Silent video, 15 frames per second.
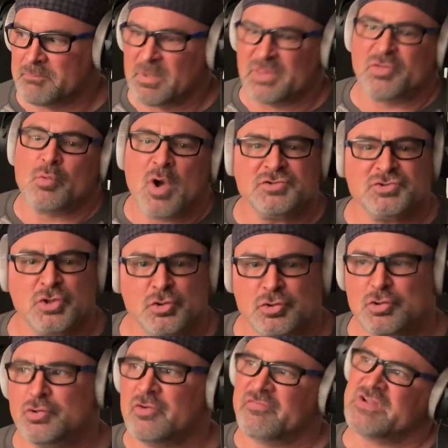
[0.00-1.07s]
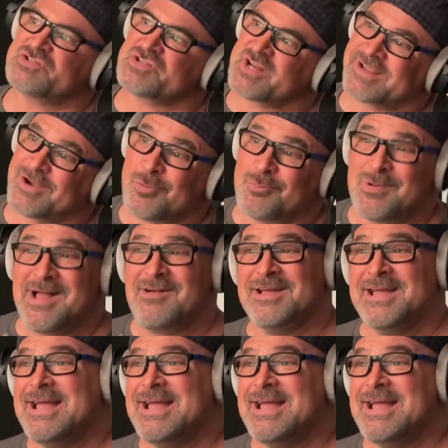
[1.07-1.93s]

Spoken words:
But the ones who do eventually go, well,